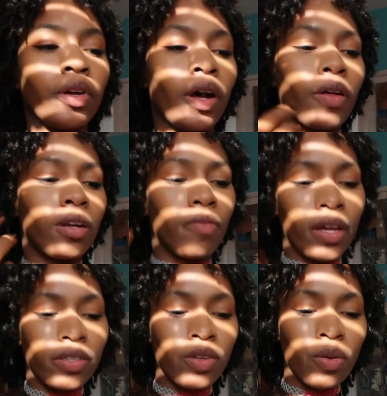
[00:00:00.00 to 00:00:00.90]
Now,
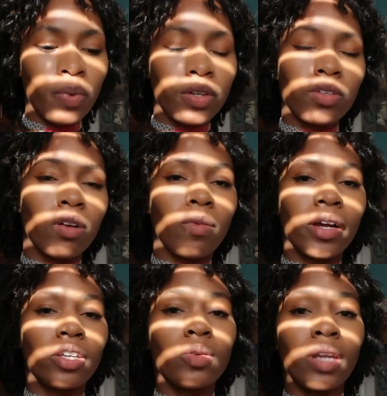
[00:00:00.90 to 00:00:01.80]
advanced notebooks are
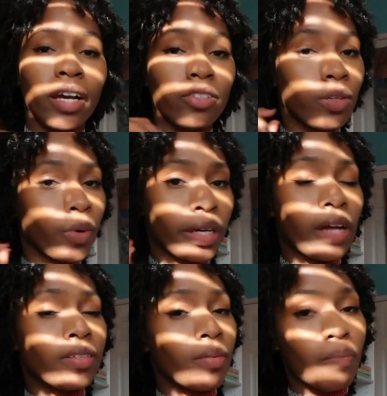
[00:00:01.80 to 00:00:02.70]
where you can actually work
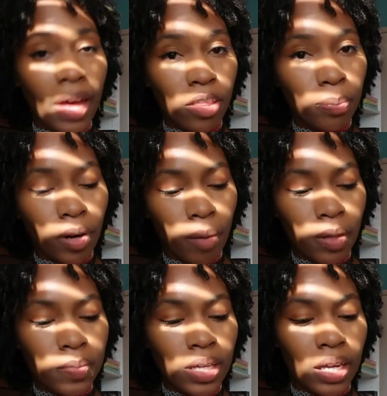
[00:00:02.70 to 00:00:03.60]
out some math
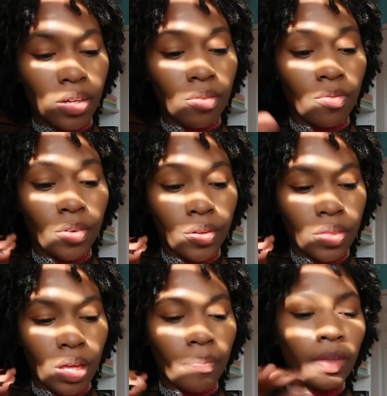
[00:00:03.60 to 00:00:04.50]
problems and convert
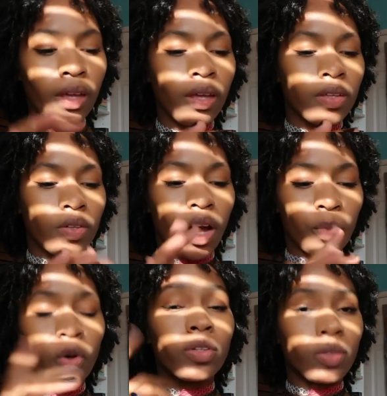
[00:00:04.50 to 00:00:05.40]
them. So I'm
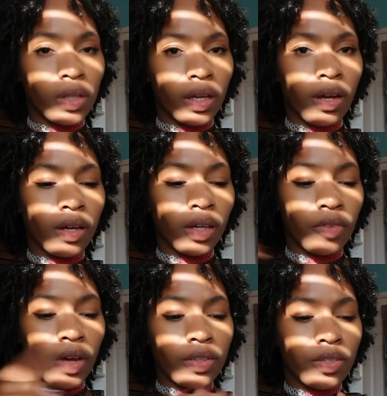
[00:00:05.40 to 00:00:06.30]
going to click on
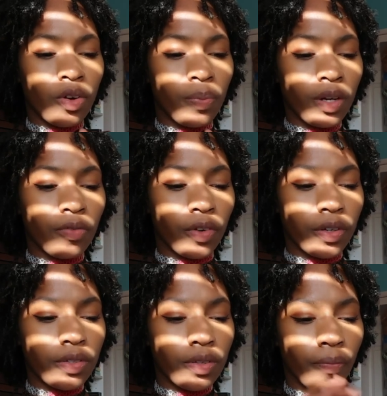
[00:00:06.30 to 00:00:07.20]
advanced notebook
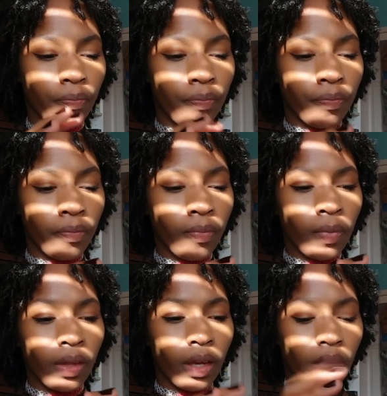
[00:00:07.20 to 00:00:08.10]
first,
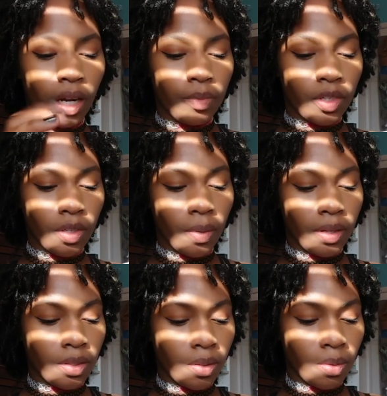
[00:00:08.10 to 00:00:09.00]
and I'm just
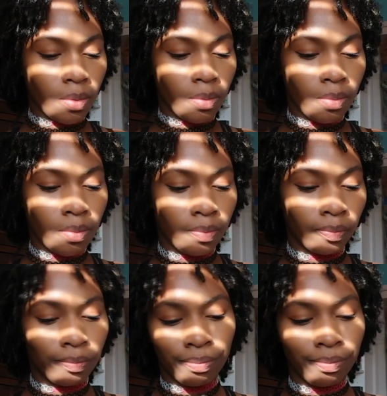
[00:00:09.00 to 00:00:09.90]
going to
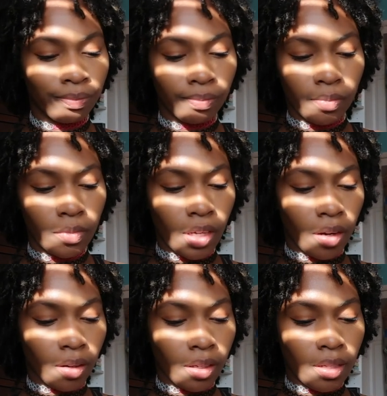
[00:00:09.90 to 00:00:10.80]

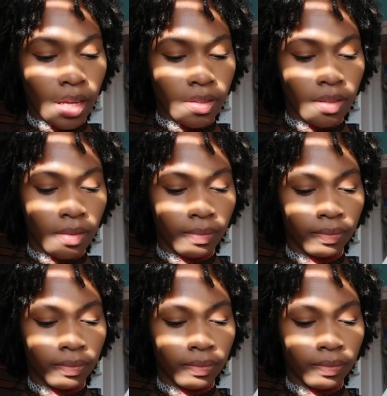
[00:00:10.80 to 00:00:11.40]
title it test.